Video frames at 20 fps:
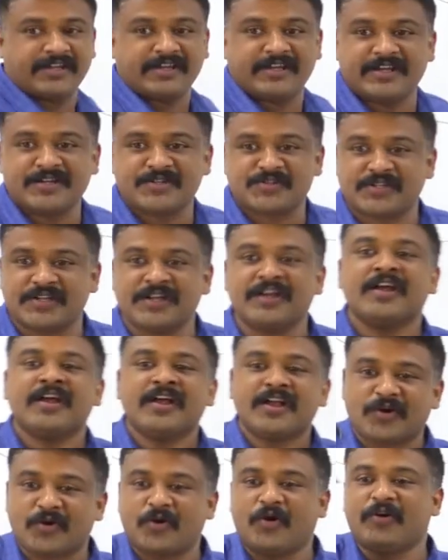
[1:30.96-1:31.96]
he gets uh,
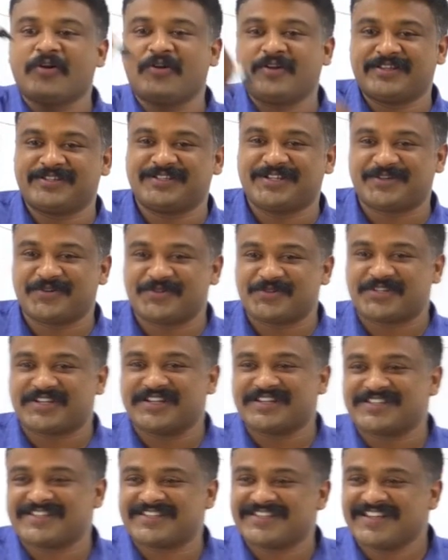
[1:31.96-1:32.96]
chronology
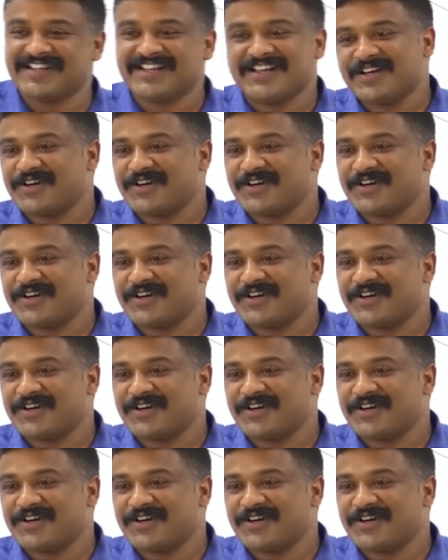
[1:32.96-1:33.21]
questions.